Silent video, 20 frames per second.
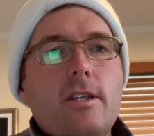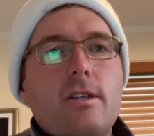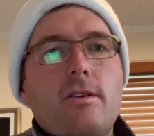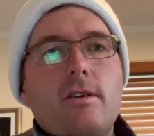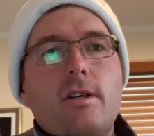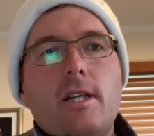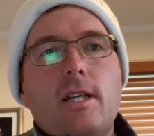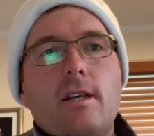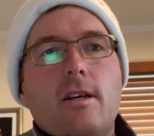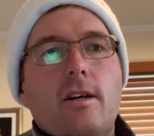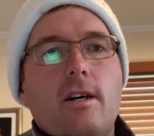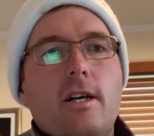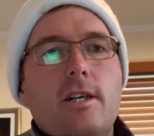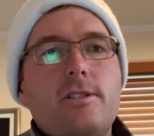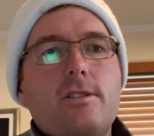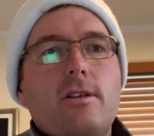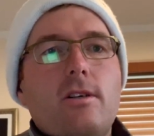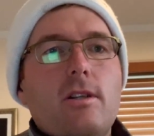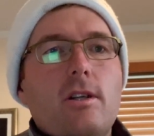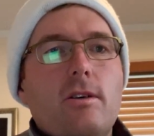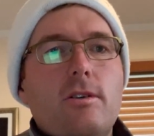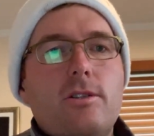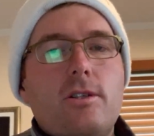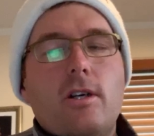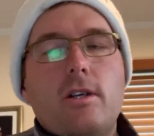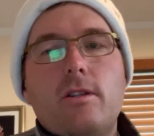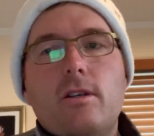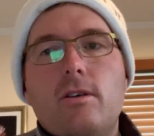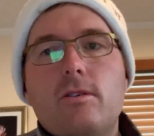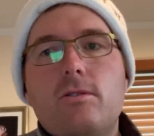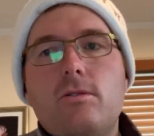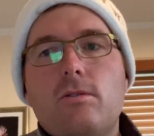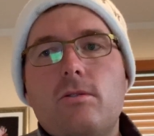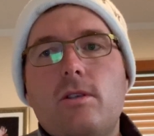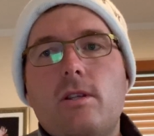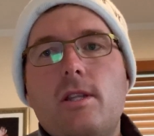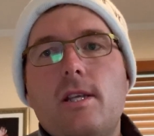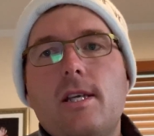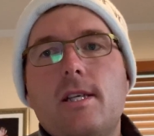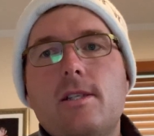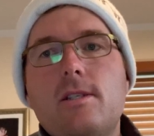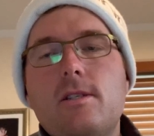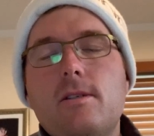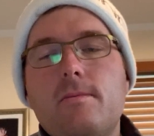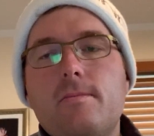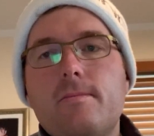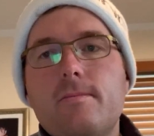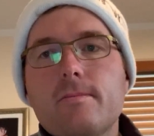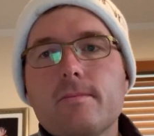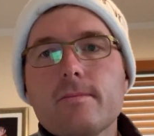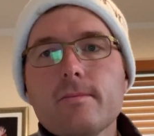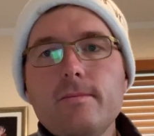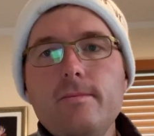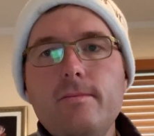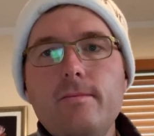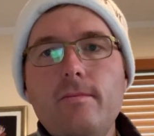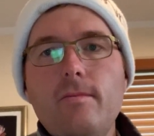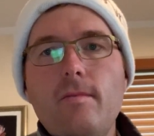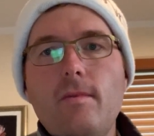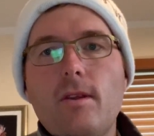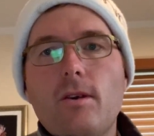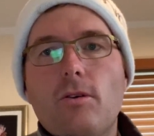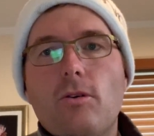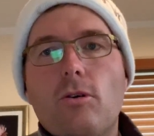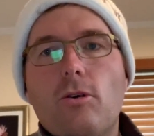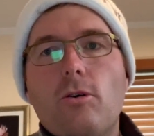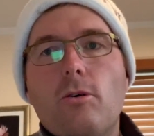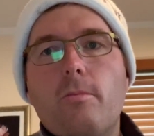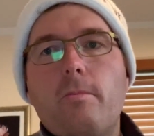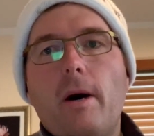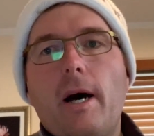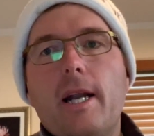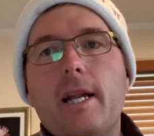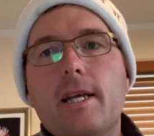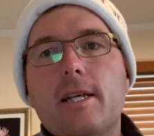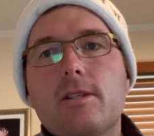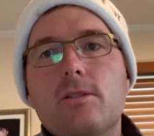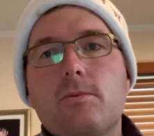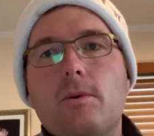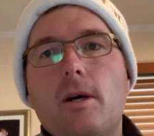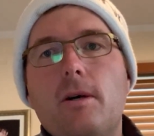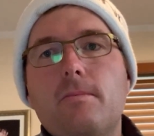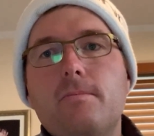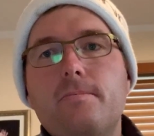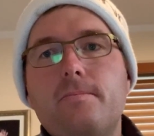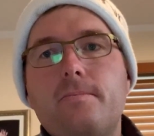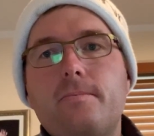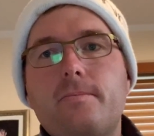hitting a high shot, low shot, those sorts of things, or putting as well.